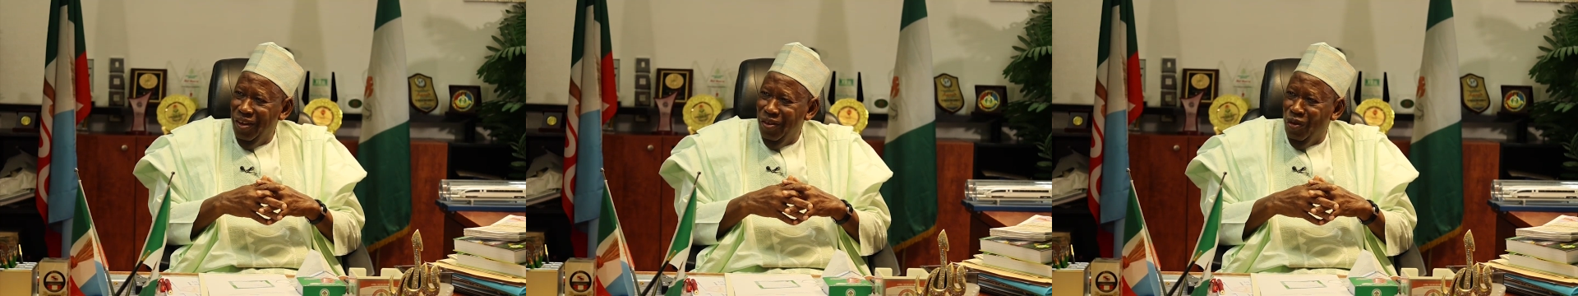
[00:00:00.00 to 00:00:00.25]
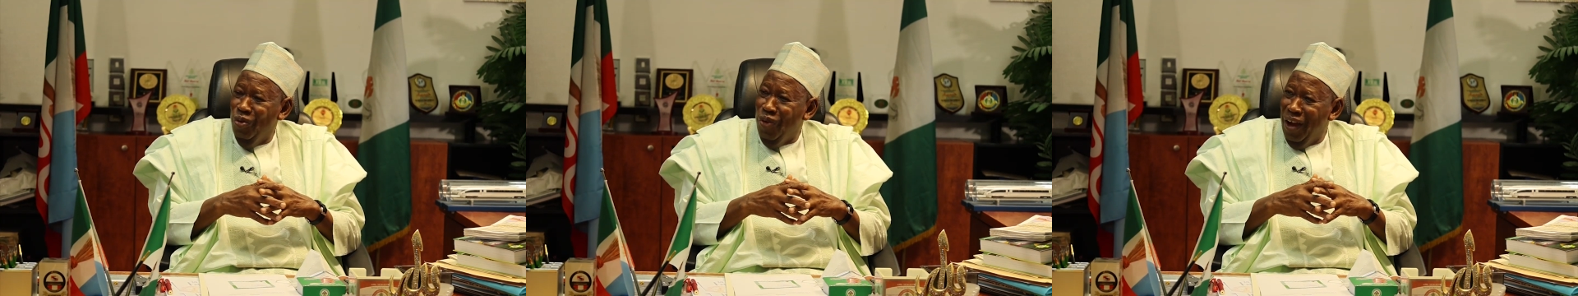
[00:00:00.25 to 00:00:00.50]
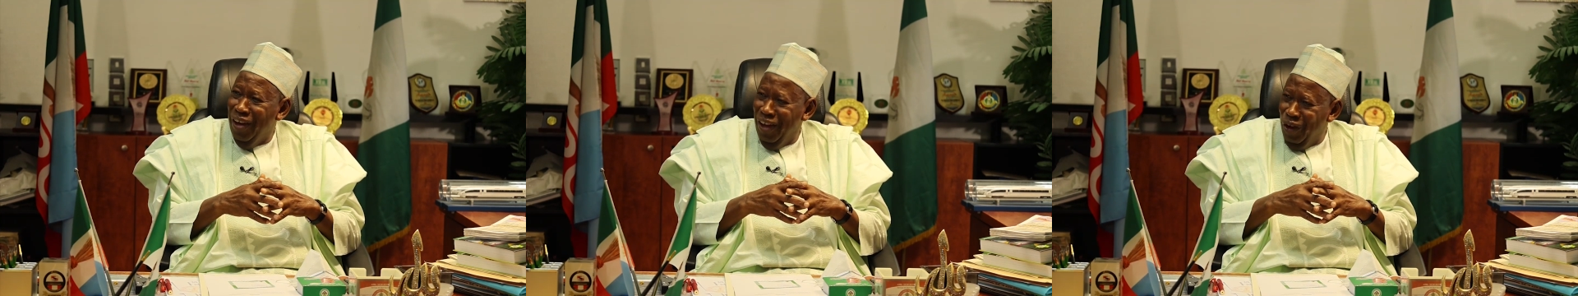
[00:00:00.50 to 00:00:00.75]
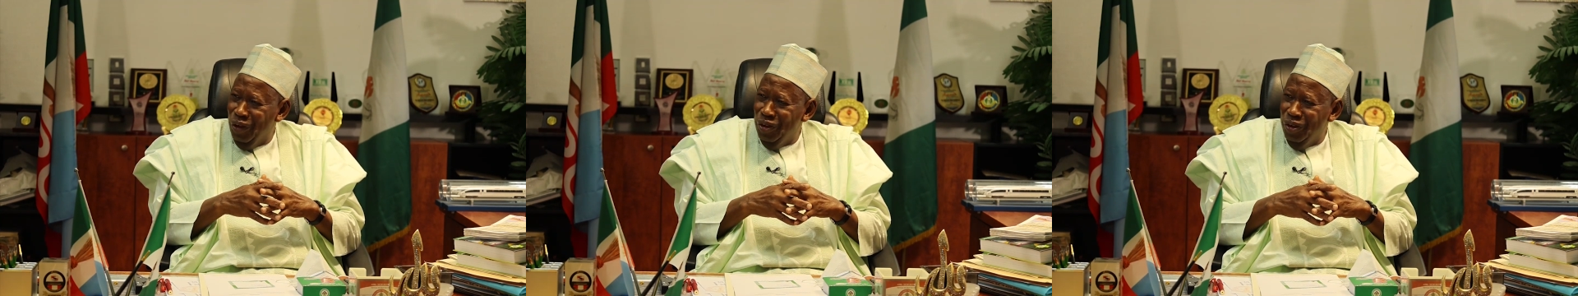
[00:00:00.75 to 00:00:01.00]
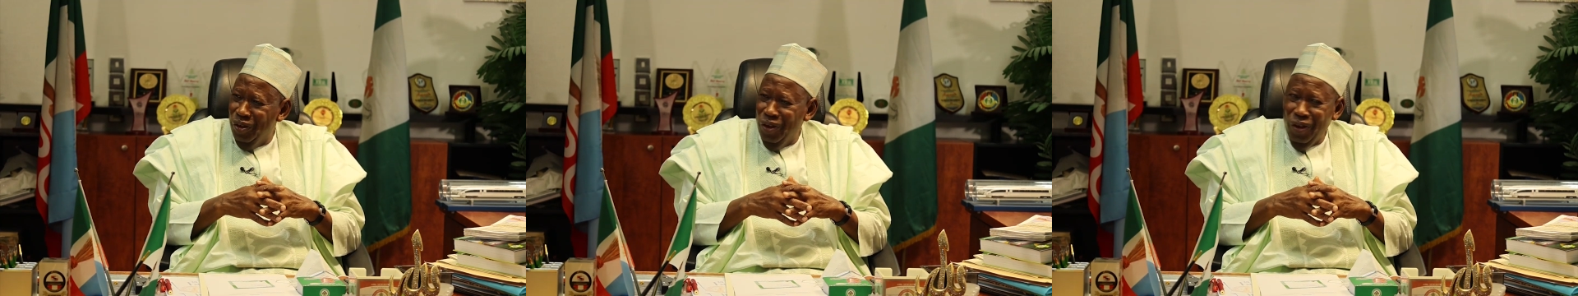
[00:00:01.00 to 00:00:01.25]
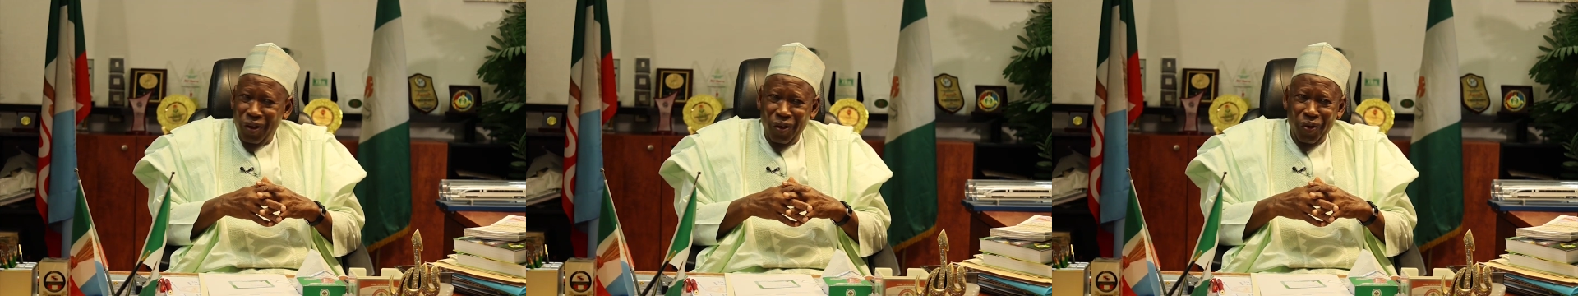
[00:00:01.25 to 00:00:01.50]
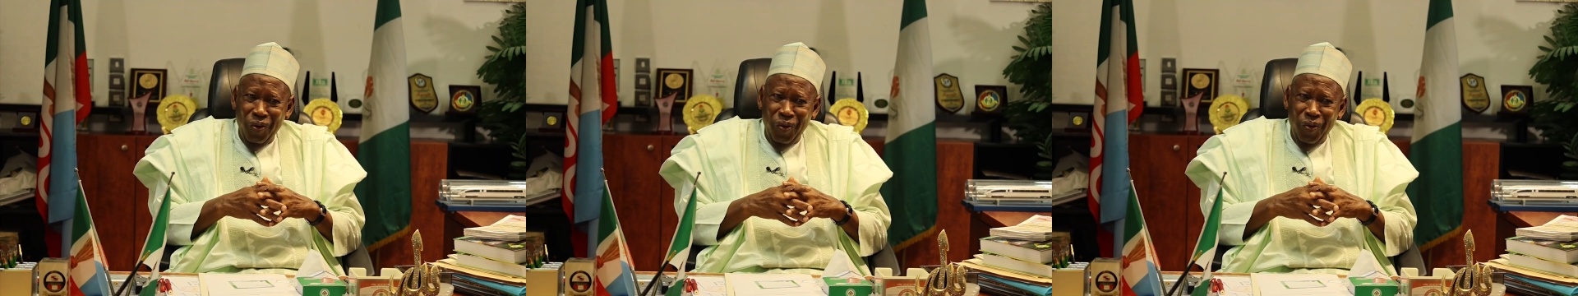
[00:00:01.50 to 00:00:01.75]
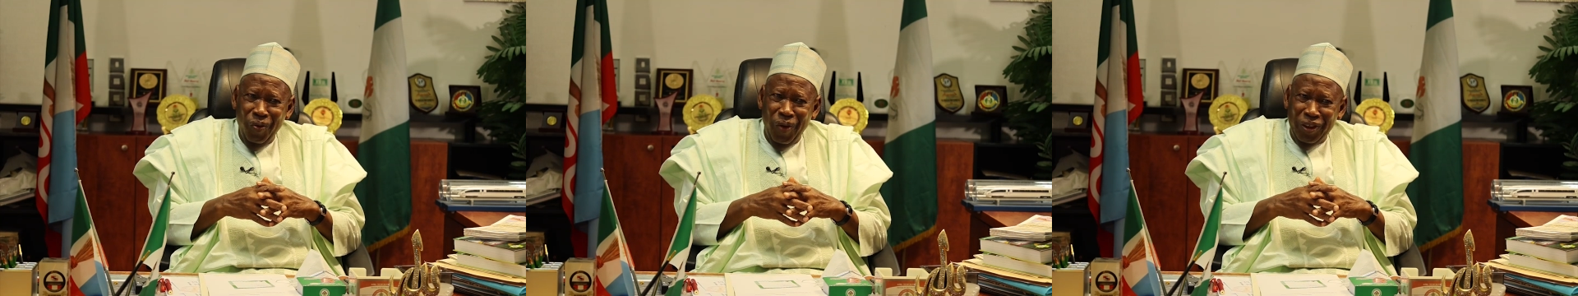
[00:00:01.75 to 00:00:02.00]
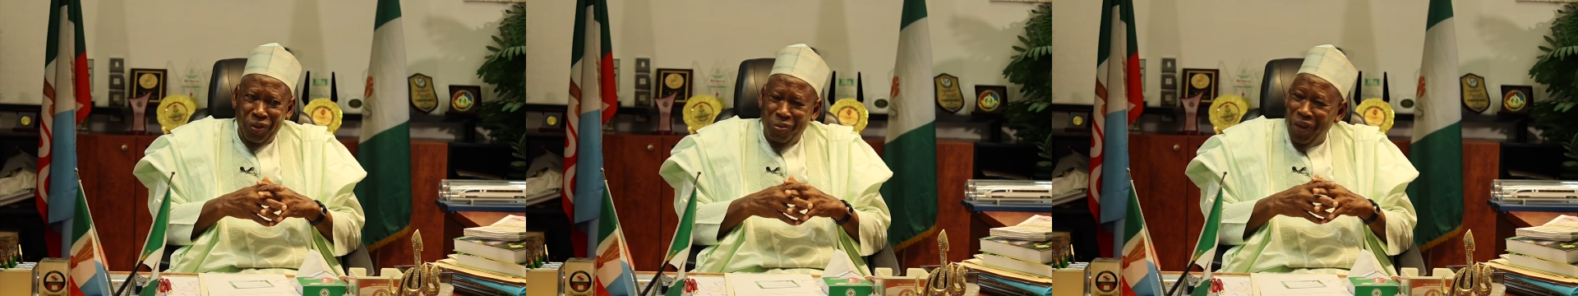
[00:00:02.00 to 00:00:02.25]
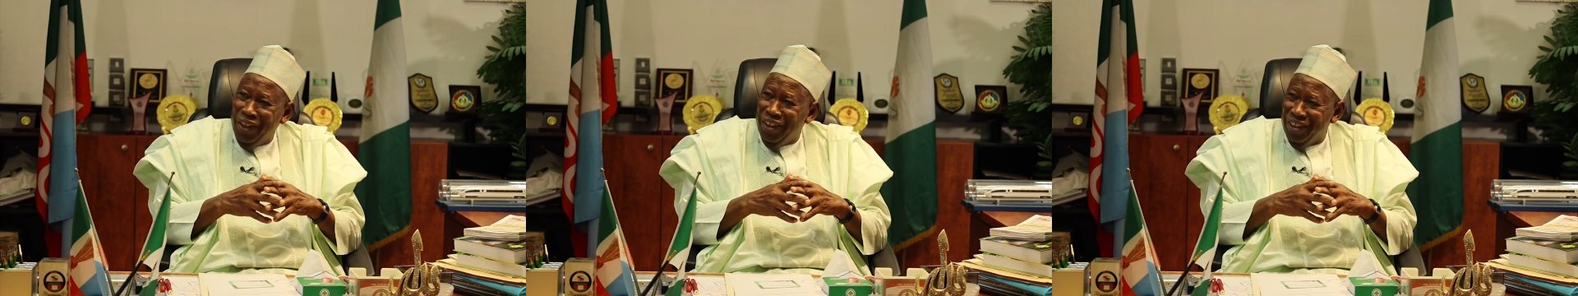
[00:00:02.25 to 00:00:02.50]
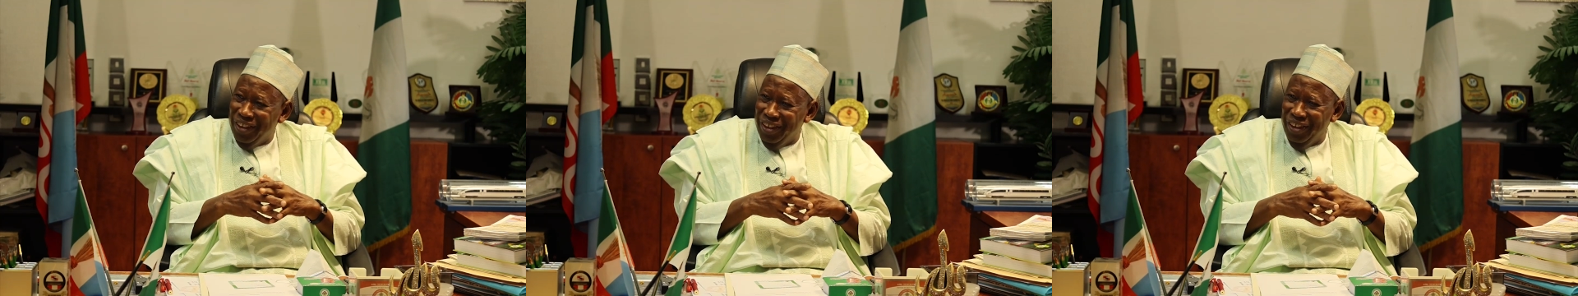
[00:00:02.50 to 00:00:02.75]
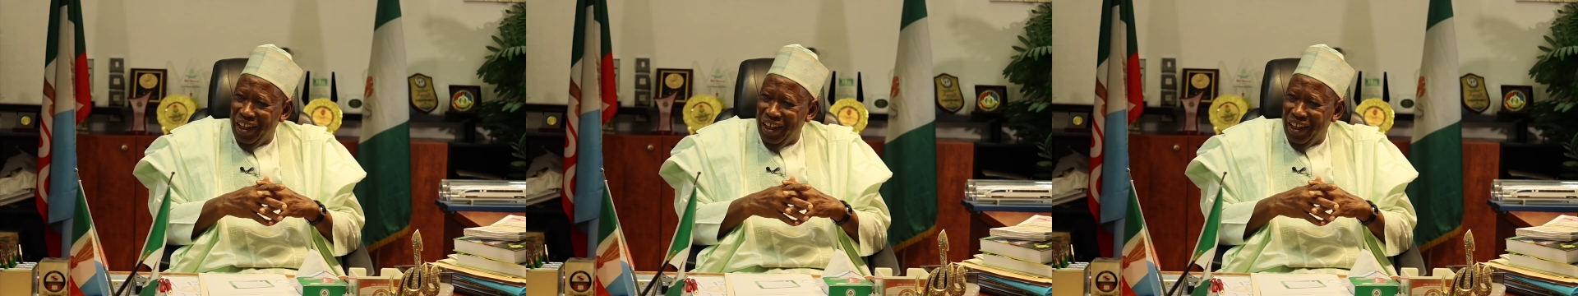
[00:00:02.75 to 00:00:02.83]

to find out what measures